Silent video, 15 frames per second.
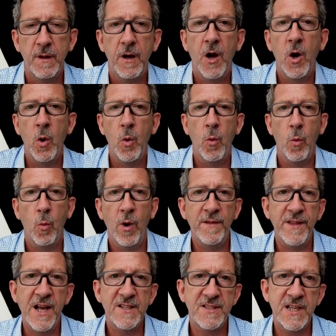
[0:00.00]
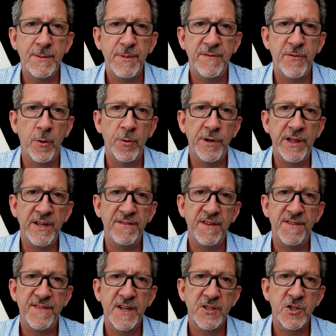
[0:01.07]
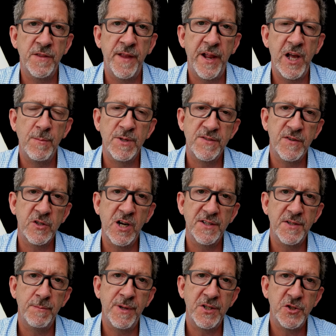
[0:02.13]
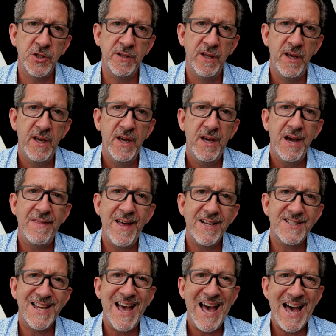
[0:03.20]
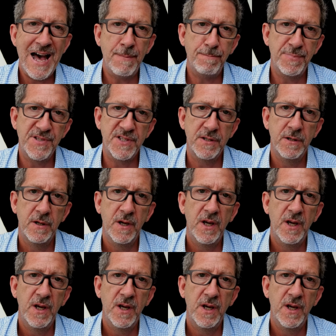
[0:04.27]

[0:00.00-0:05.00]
Oh, one last thing before we leave this section that I almost forgot to mention, and that's apps.